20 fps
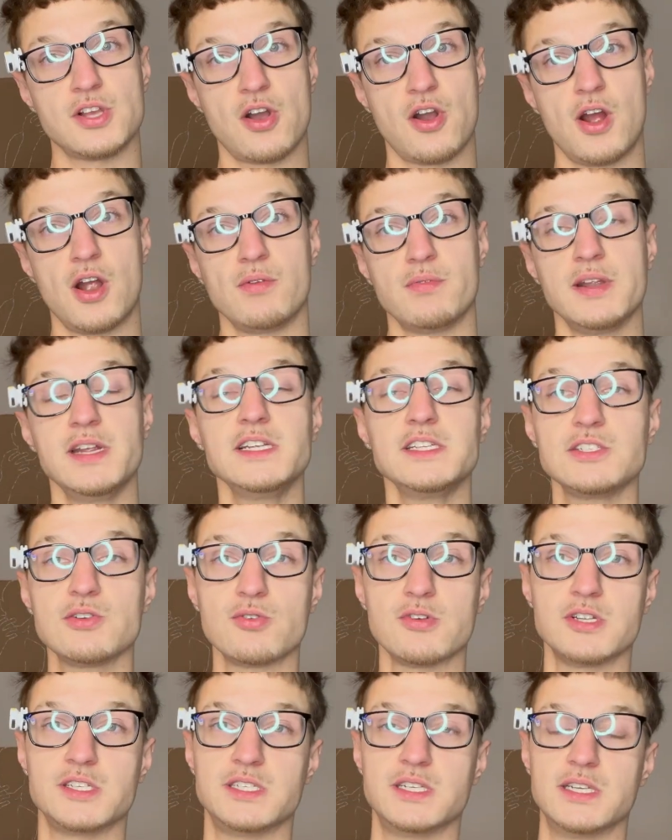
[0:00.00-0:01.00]
our
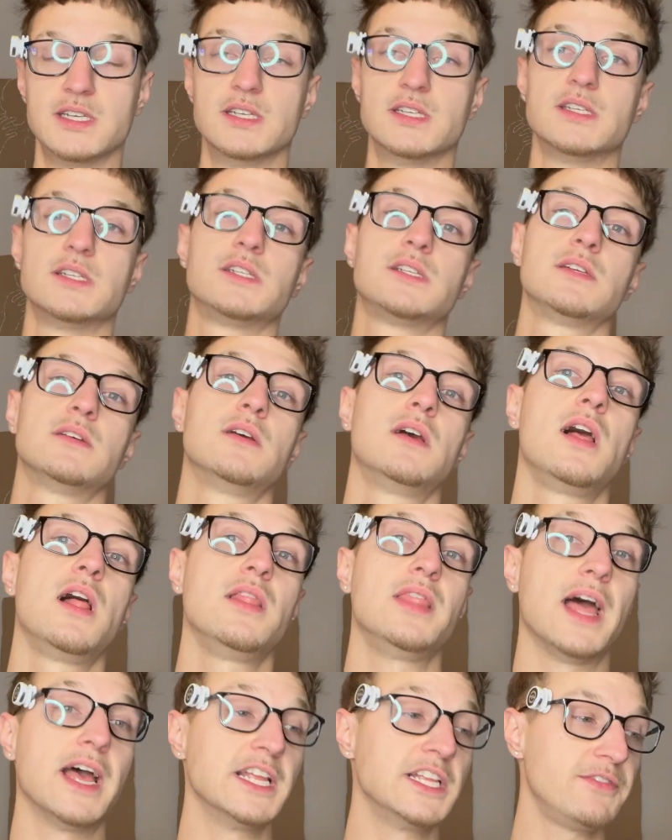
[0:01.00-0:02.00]
resources.
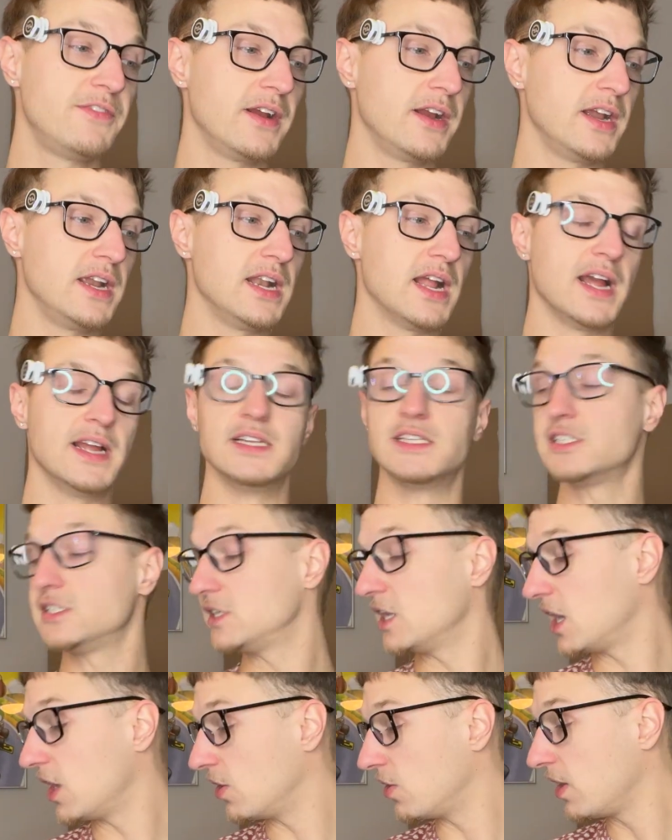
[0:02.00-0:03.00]
That's very nice.
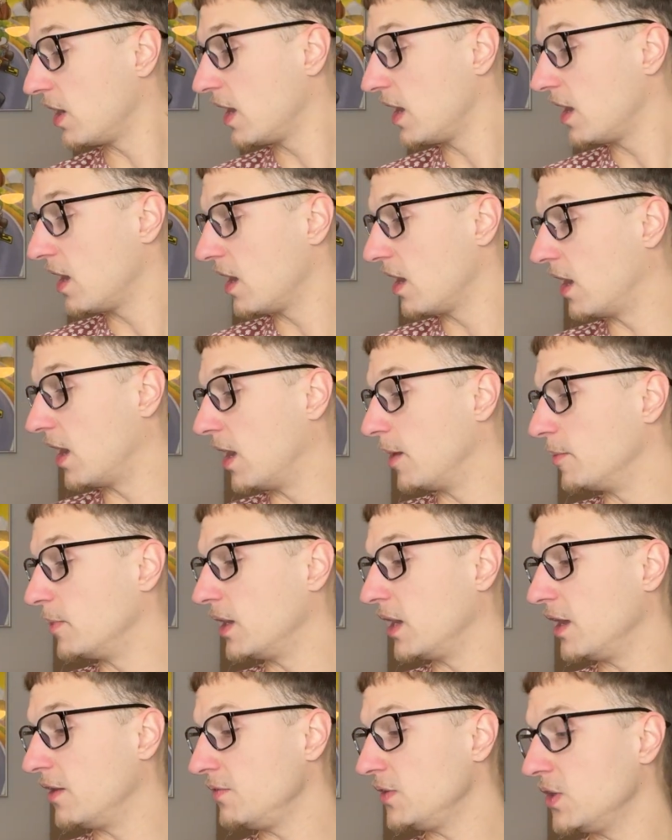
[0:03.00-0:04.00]
So
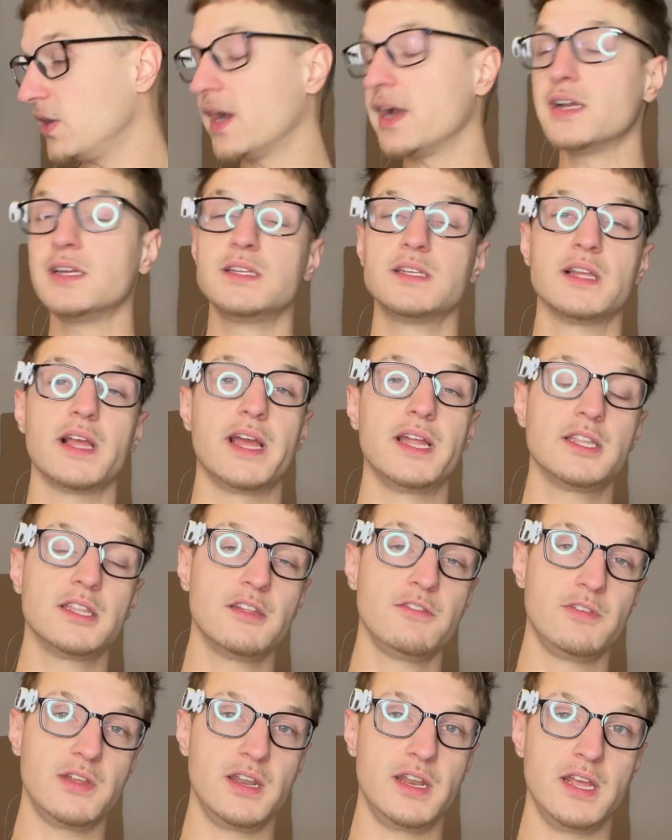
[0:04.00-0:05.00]
if you guys like
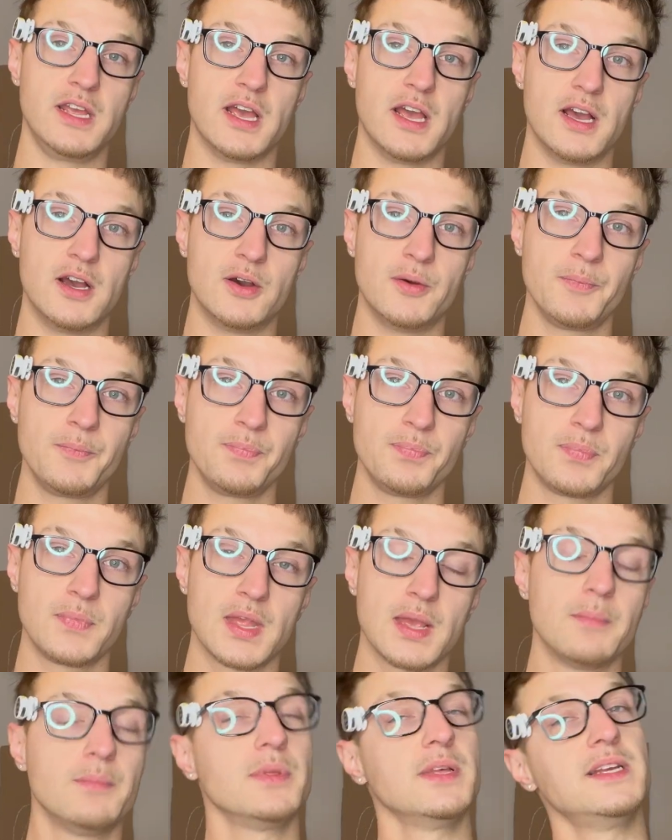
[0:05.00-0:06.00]
the video,
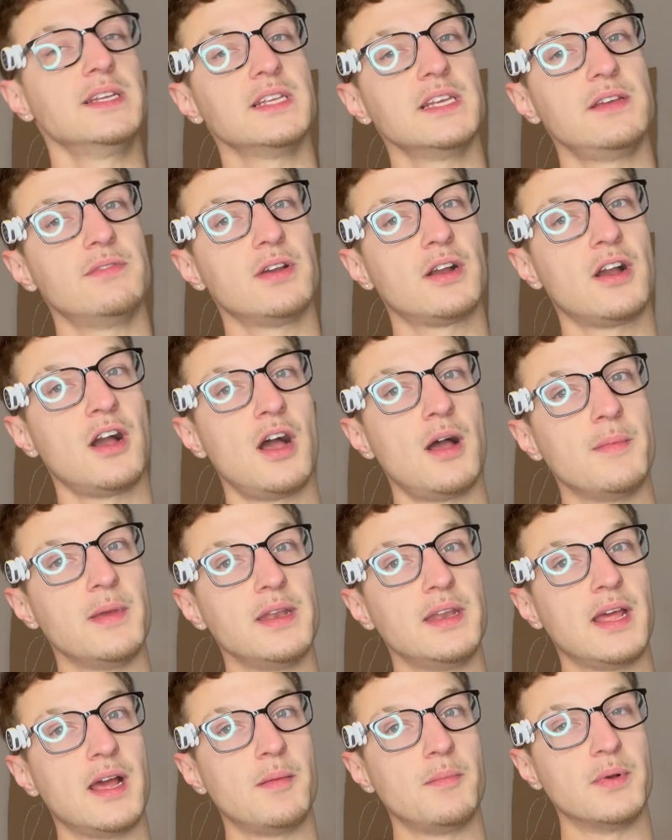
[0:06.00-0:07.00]
please leave a
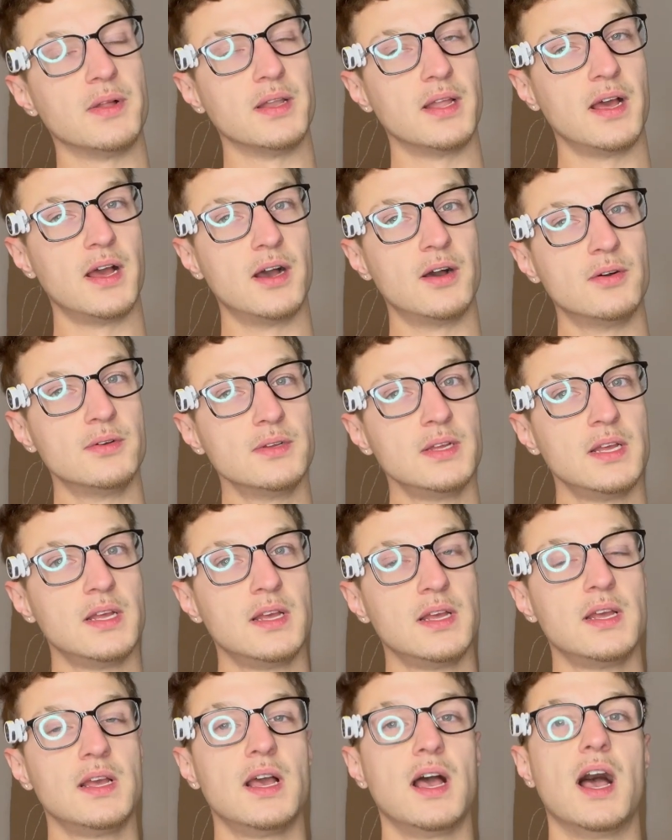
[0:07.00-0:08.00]
comment down below.
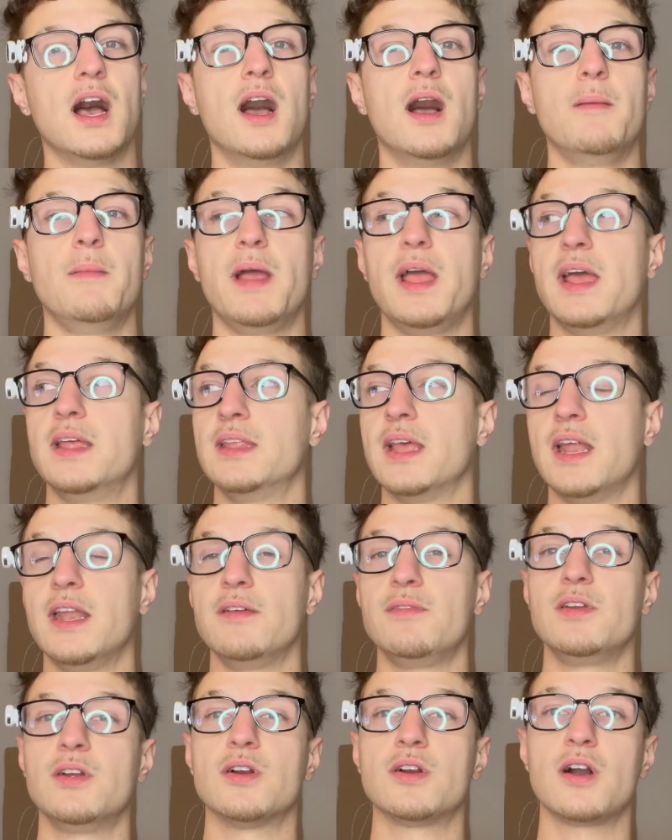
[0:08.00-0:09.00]
And then
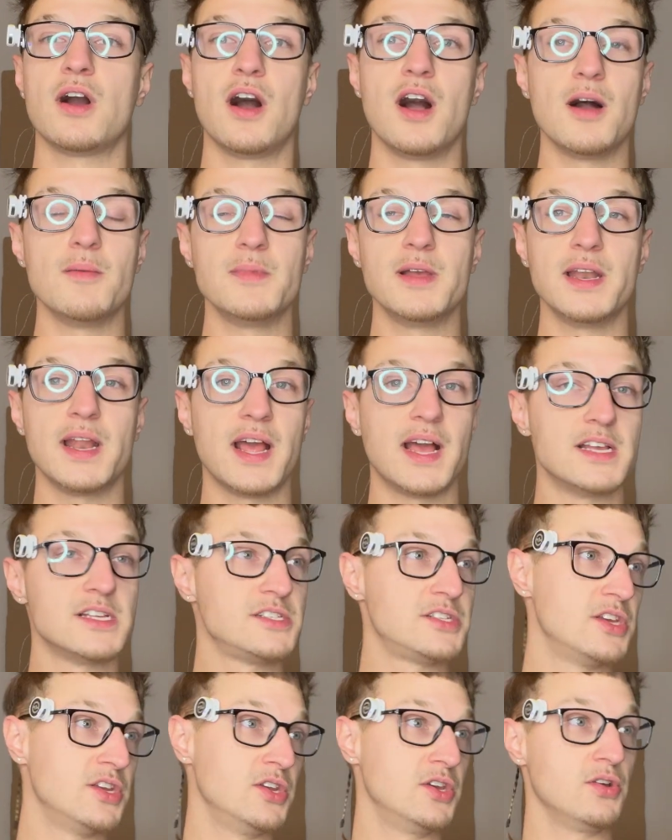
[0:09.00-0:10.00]
if your comment has
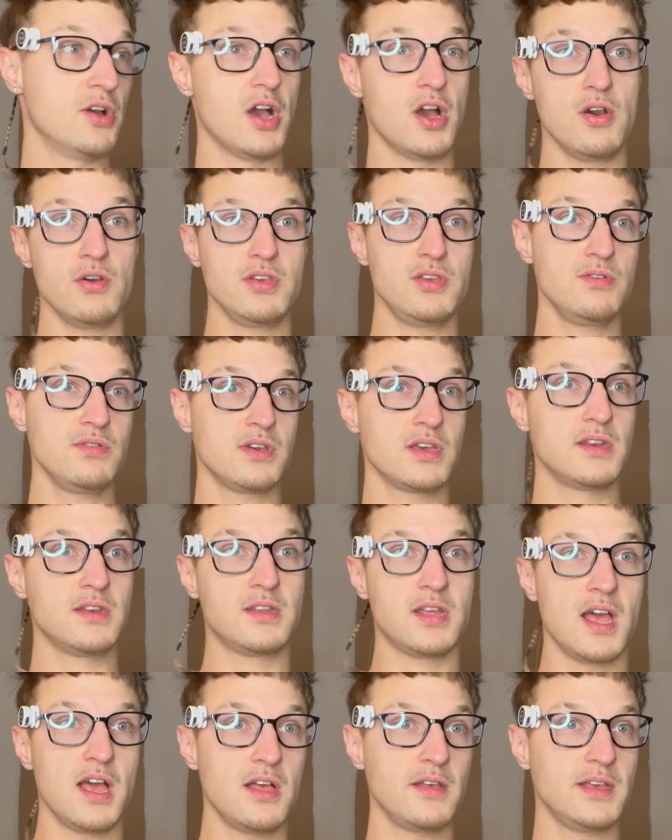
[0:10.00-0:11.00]
to do, oh, you can
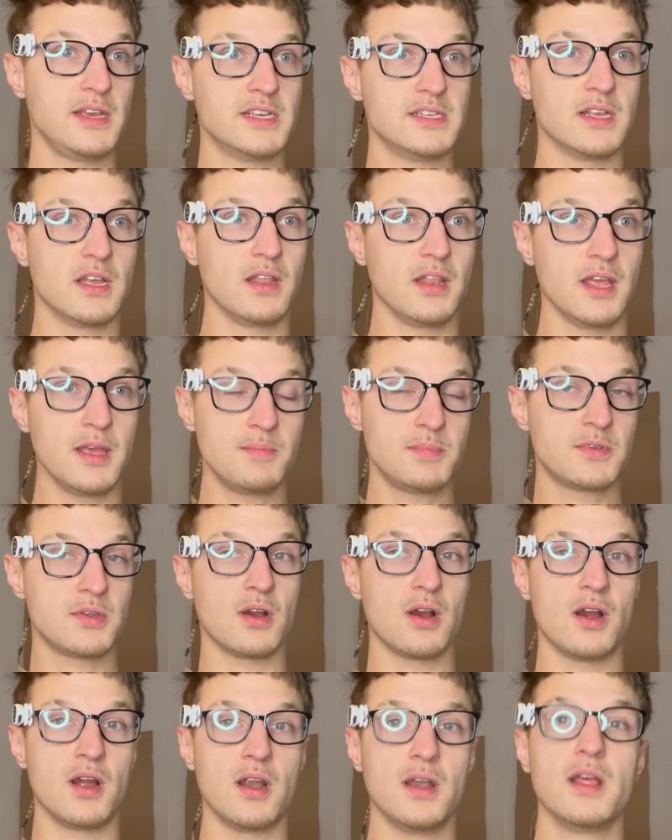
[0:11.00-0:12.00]
tell he's a
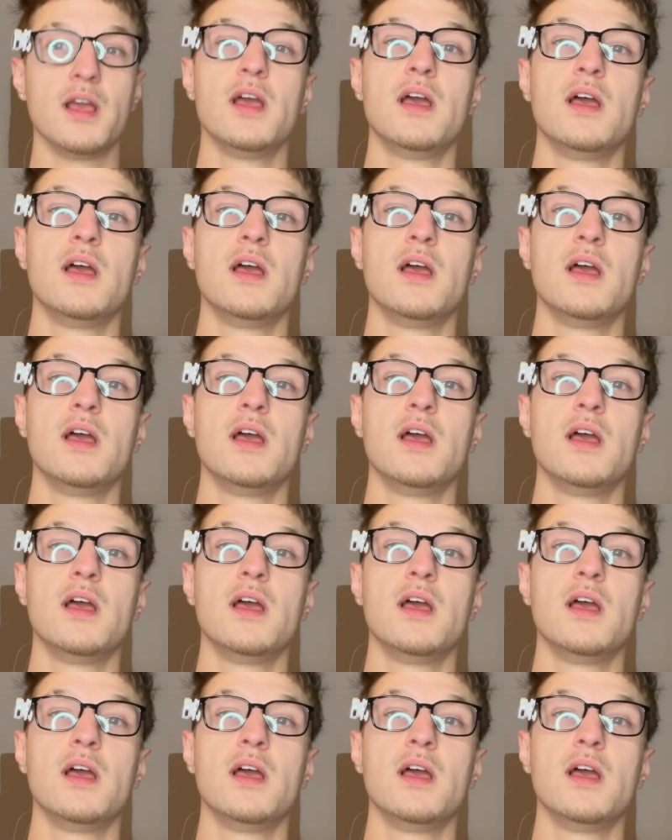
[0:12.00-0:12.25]
libtard,